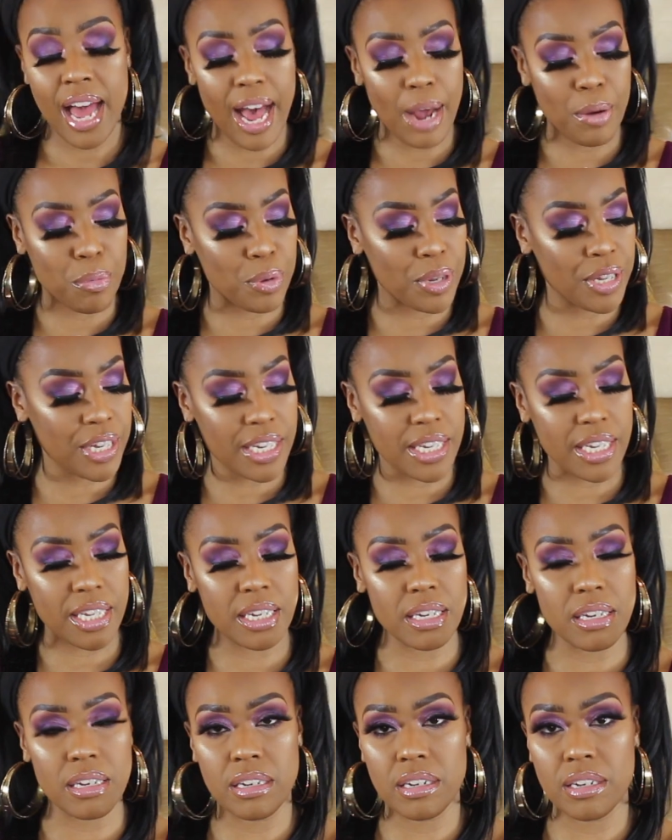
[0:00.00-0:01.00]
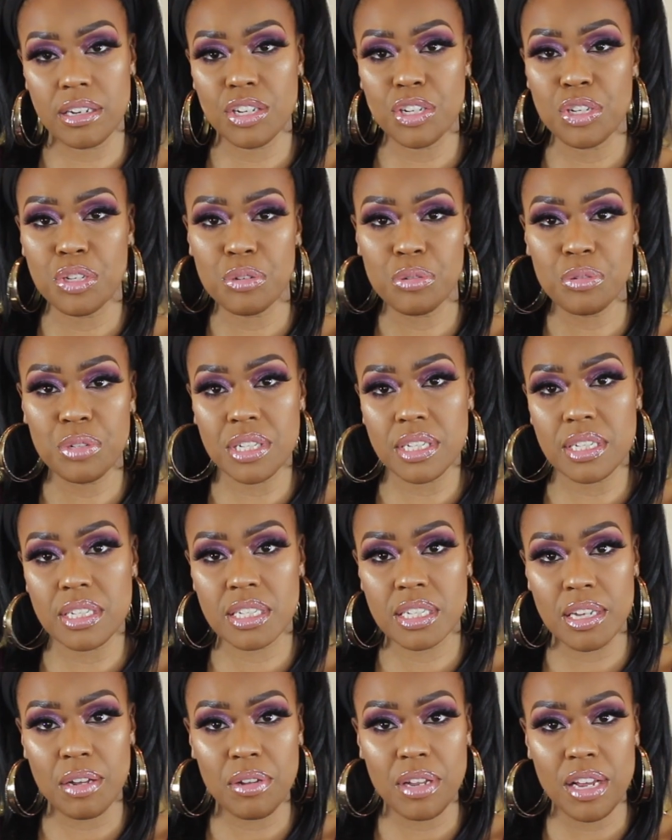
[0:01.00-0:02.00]
I really didn't use it
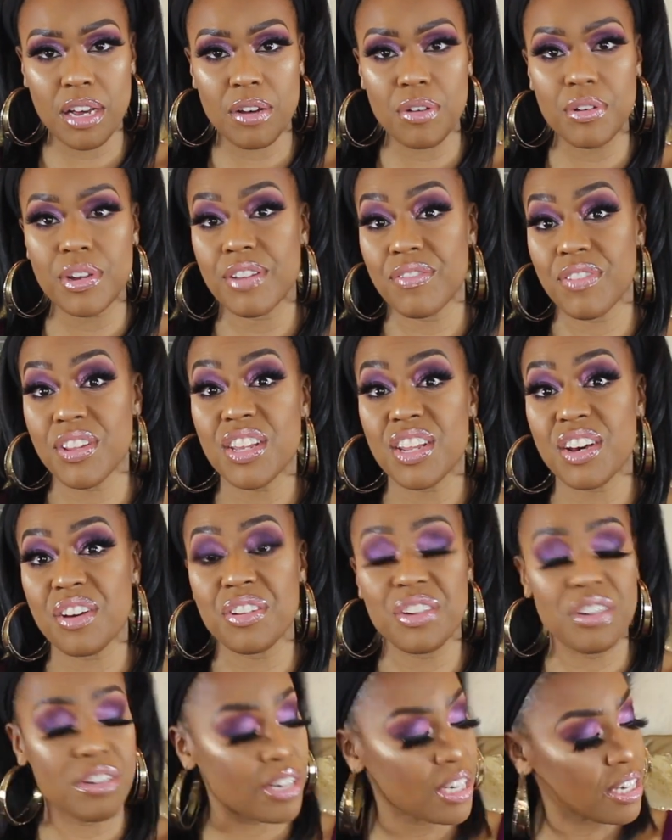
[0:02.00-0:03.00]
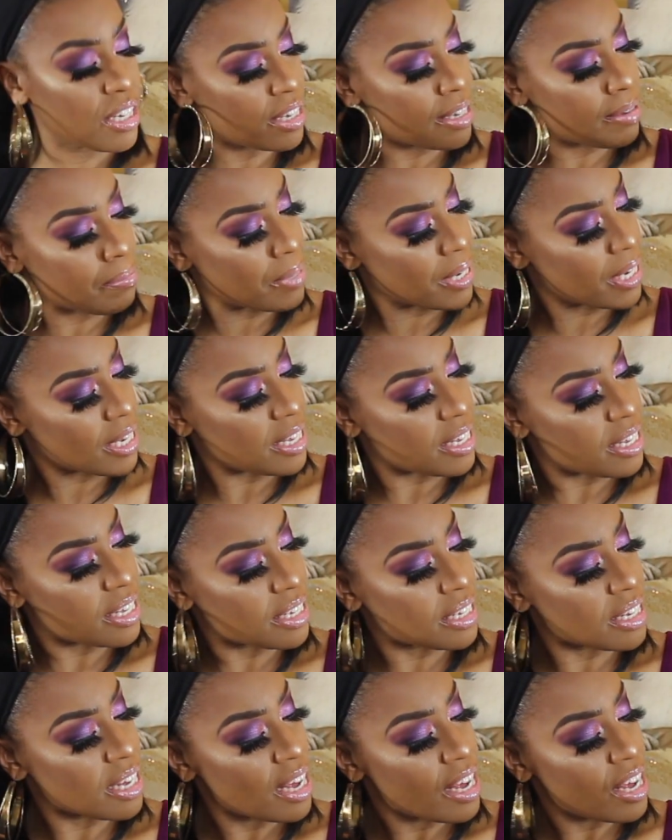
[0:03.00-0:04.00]
solo even though you could
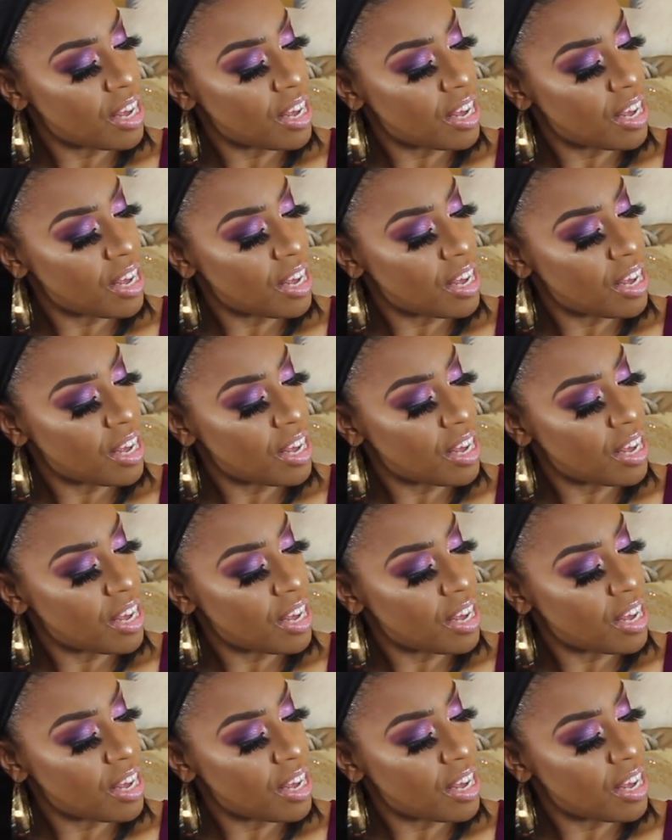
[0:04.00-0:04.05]
because